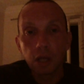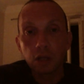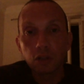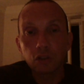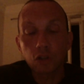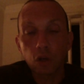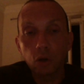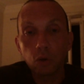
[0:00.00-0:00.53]

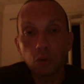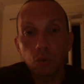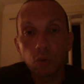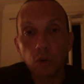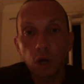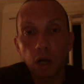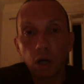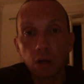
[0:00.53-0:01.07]

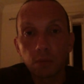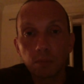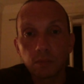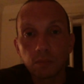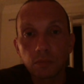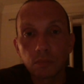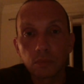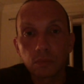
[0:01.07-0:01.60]
So
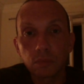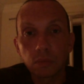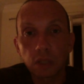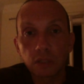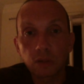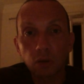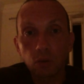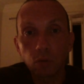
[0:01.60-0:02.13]

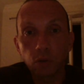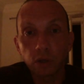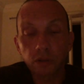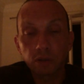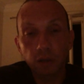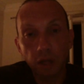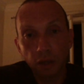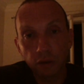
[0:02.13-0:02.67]
let's all work
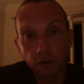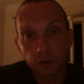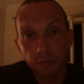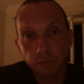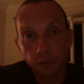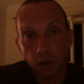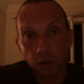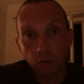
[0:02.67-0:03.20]
together
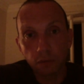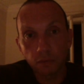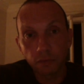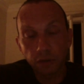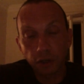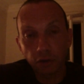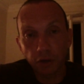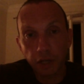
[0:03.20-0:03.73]
on
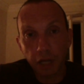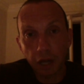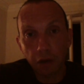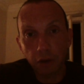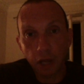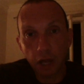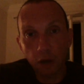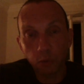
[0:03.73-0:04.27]
figuring
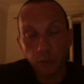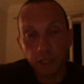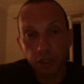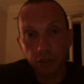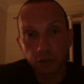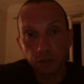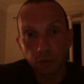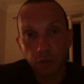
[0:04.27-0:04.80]
out how we
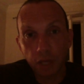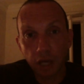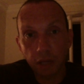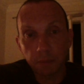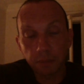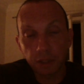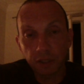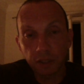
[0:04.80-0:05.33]
can do
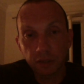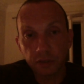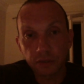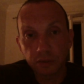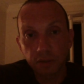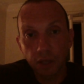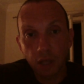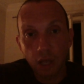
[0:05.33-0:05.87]
that,
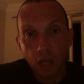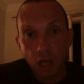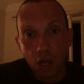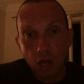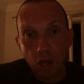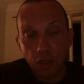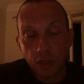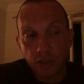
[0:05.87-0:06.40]
because
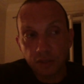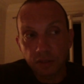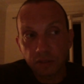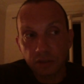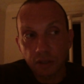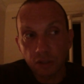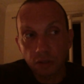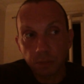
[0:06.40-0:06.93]
this is
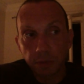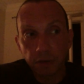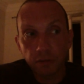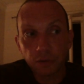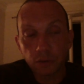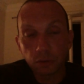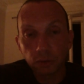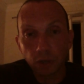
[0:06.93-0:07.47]
such a
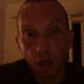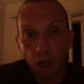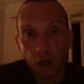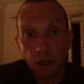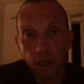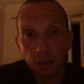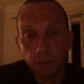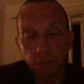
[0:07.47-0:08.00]
pivotal
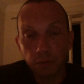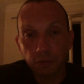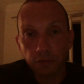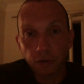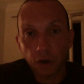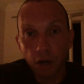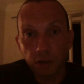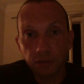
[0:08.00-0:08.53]
time
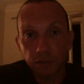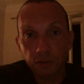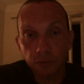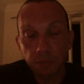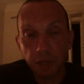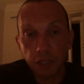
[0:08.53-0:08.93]
for us to make